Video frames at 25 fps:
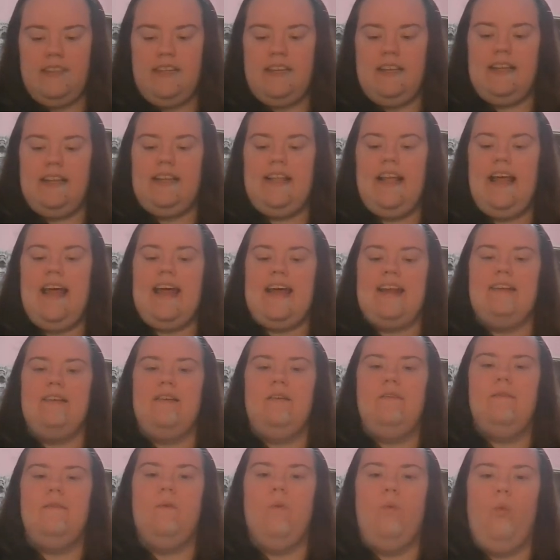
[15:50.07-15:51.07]
Then,
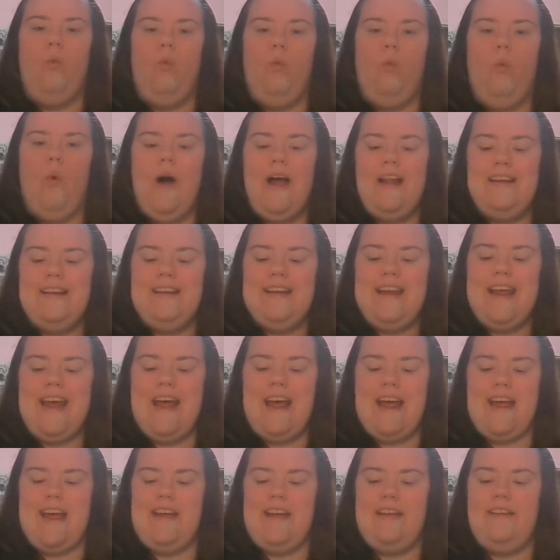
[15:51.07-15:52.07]
one
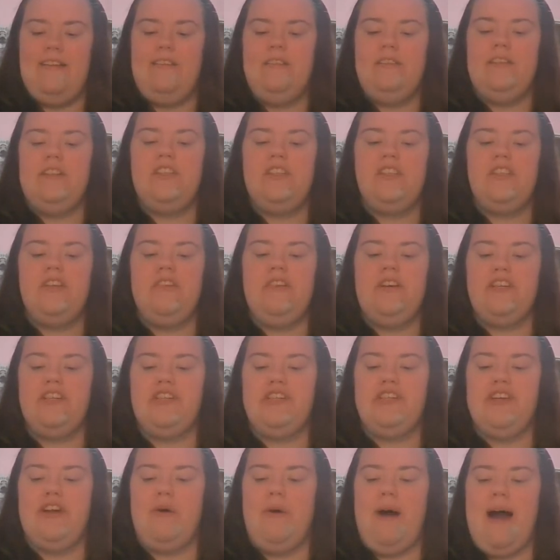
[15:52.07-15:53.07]
day, the circus
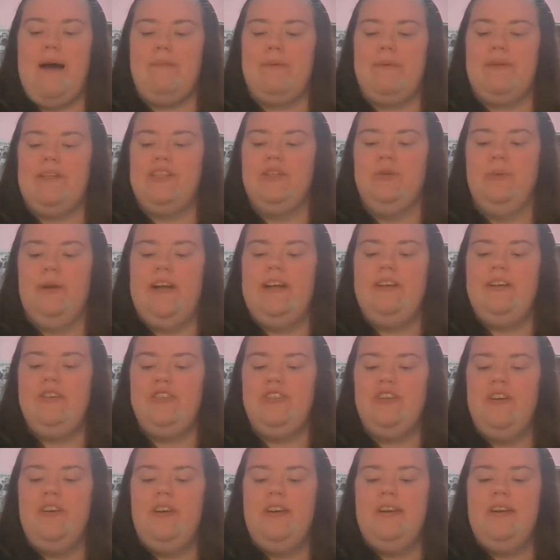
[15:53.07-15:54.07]
show happened to
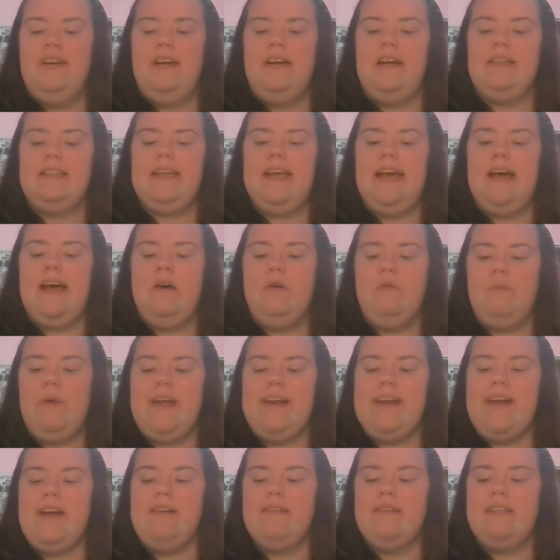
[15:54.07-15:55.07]
reach a town way
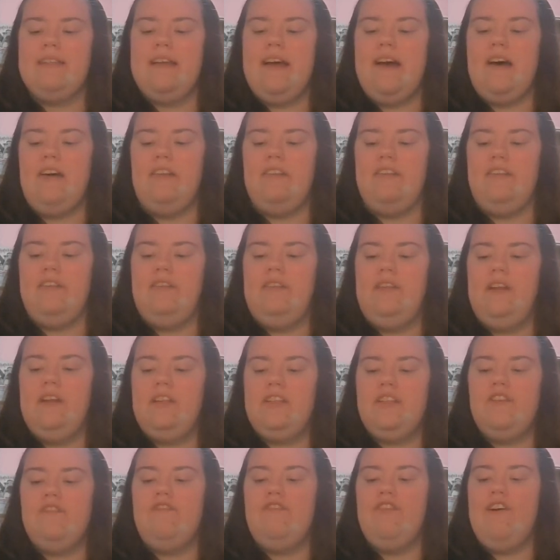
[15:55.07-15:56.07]
down south,
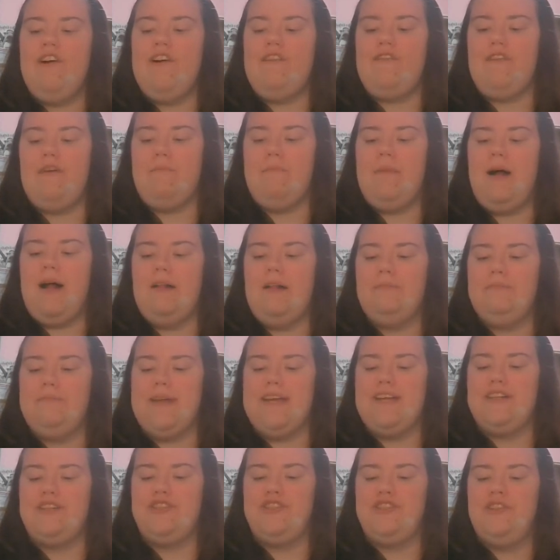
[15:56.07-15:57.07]
not so far from Palm
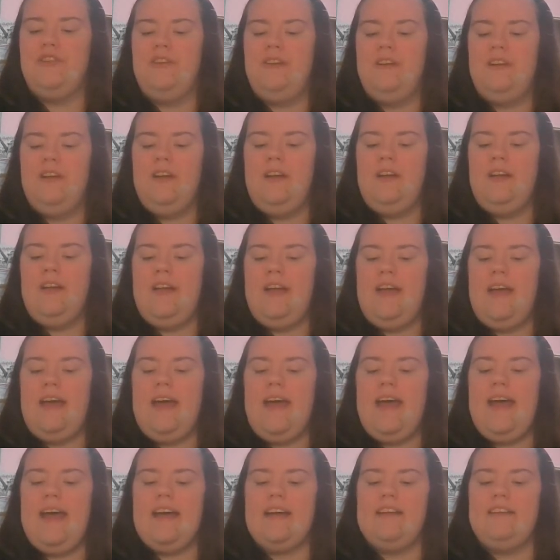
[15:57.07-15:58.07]
Beach.
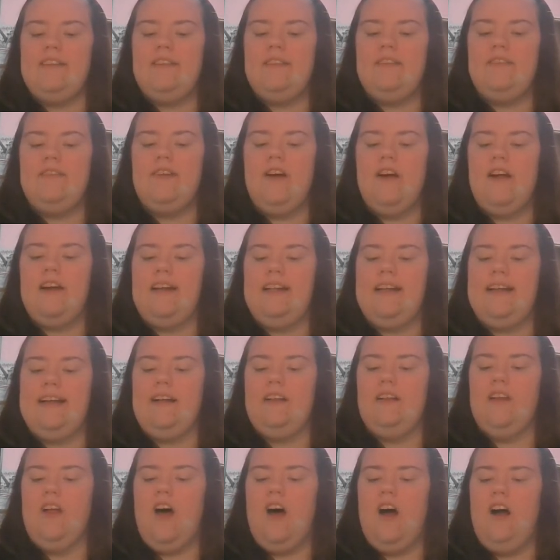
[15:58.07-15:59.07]
And, dawdling
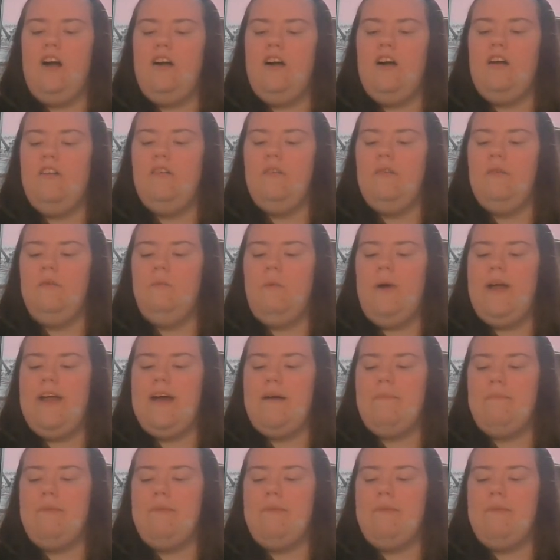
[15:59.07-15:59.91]
along, way up